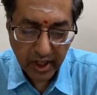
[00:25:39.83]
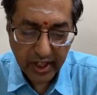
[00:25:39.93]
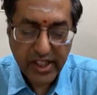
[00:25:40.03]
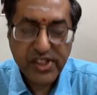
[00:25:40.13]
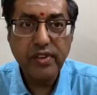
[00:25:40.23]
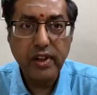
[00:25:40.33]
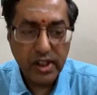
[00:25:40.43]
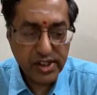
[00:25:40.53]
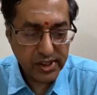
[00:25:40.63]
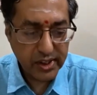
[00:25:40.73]
His
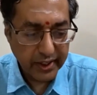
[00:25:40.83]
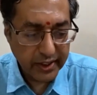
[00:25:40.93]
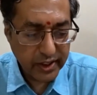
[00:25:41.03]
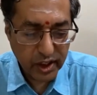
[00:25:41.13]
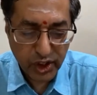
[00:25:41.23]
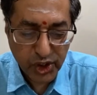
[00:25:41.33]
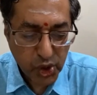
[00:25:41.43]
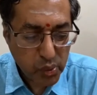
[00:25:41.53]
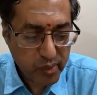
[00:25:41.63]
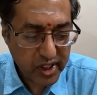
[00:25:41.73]
words, in
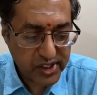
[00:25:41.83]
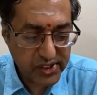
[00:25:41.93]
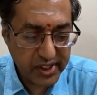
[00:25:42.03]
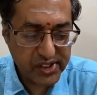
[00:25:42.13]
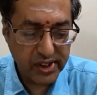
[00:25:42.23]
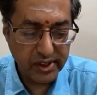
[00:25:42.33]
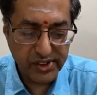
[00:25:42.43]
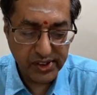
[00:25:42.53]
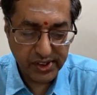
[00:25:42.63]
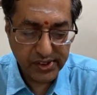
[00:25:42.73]
numerous
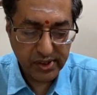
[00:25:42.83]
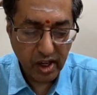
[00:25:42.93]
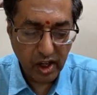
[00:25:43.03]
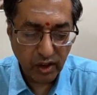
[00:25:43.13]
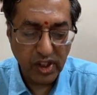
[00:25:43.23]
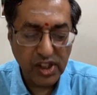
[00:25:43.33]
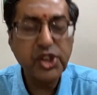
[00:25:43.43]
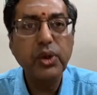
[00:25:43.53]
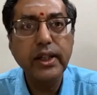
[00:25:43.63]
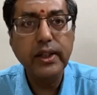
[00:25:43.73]
instances, are
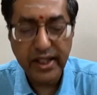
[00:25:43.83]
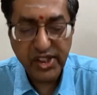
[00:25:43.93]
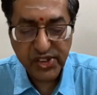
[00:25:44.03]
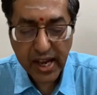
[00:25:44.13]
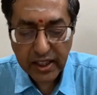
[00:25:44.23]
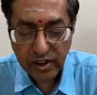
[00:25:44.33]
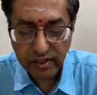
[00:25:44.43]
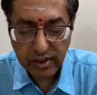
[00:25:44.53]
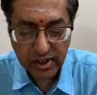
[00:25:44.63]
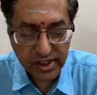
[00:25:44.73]
virtually the exact
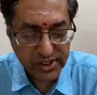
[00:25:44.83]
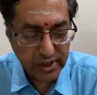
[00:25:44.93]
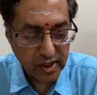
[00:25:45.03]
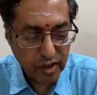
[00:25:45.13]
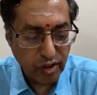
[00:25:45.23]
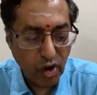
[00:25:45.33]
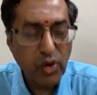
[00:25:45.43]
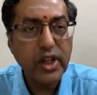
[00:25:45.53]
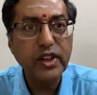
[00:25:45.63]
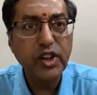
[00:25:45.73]
words
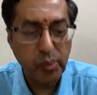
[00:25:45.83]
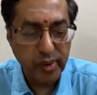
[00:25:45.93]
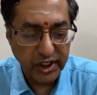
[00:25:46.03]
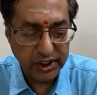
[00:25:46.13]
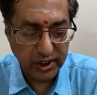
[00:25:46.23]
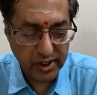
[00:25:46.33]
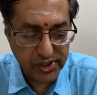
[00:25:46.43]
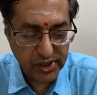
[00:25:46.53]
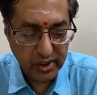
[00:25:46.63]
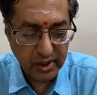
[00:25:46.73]
found in the
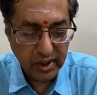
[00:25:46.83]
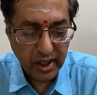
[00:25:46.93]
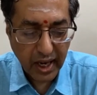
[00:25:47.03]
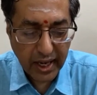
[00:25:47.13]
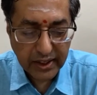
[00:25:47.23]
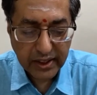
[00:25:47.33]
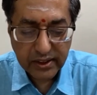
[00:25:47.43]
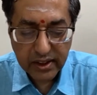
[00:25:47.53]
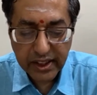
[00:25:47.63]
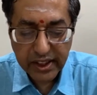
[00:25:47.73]
Upanishads and in
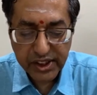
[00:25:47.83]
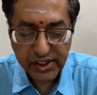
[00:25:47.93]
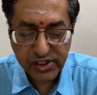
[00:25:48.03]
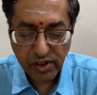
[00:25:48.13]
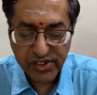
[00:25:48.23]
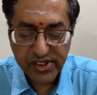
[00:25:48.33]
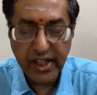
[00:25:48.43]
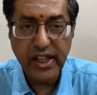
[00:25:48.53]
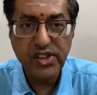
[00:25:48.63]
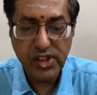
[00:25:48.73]
the teachings of
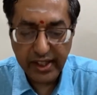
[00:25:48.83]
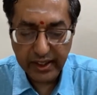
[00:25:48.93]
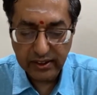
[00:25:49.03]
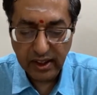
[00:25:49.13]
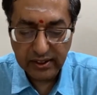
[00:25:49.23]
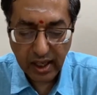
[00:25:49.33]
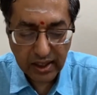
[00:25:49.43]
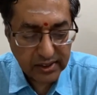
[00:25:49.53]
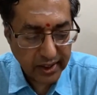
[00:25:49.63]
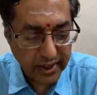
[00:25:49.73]
saints like
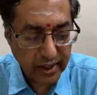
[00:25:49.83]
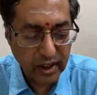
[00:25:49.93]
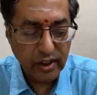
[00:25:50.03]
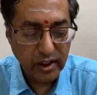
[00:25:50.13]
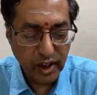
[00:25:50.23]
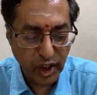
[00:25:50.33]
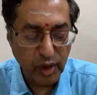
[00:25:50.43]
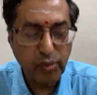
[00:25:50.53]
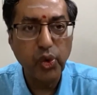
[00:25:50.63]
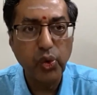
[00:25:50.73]
Dattatreya,
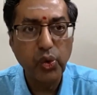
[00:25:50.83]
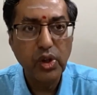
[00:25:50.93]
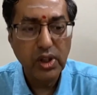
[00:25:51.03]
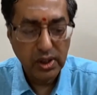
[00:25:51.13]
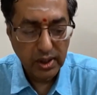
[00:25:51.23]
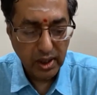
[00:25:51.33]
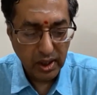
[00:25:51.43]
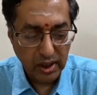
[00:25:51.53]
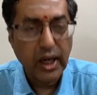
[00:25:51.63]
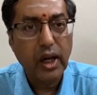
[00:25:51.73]
Ribhu,
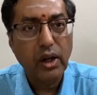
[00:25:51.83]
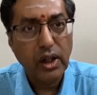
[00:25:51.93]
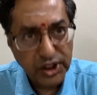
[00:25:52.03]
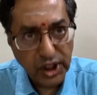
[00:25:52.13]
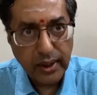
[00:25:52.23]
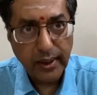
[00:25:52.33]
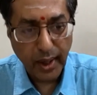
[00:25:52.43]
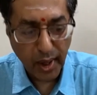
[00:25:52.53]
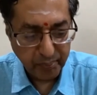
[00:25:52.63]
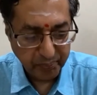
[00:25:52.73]
Shankara.